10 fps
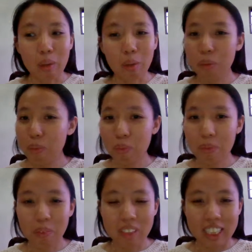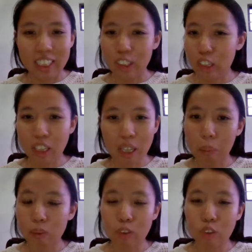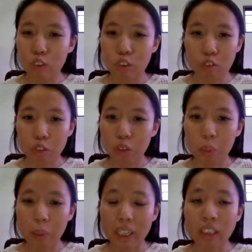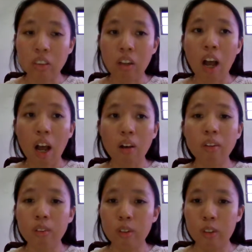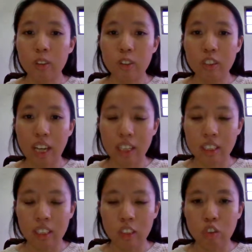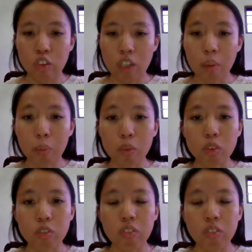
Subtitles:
who is not able to do a full split. So how are you going to get into that move?